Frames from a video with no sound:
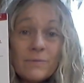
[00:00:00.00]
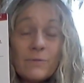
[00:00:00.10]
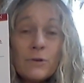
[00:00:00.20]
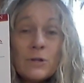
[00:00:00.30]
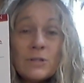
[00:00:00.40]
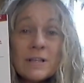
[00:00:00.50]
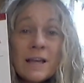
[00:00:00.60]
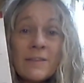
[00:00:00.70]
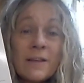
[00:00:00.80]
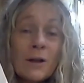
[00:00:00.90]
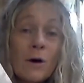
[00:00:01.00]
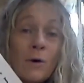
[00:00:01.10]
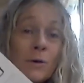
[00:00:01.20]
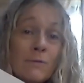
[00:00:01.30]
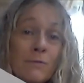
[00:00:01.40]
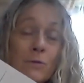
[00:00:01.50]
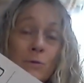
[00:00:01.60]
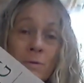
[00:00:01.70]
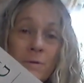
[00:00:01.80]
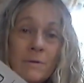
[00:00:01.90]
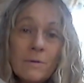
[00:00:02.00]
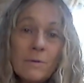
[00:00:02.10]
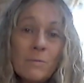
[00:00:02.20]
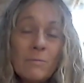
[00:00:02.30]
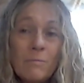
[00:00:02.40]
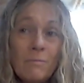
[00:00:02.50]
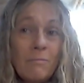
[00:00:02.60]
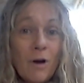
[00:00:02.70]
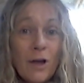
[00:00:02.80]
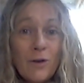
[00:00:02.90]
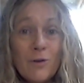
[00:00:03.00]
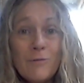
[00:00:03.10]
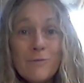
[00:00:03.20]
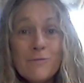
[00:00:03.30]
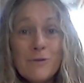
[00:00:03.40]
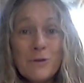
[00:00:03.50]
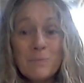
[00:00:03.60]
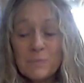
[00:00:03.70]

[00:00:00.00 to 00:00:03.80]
first, and then I'll give you my overview.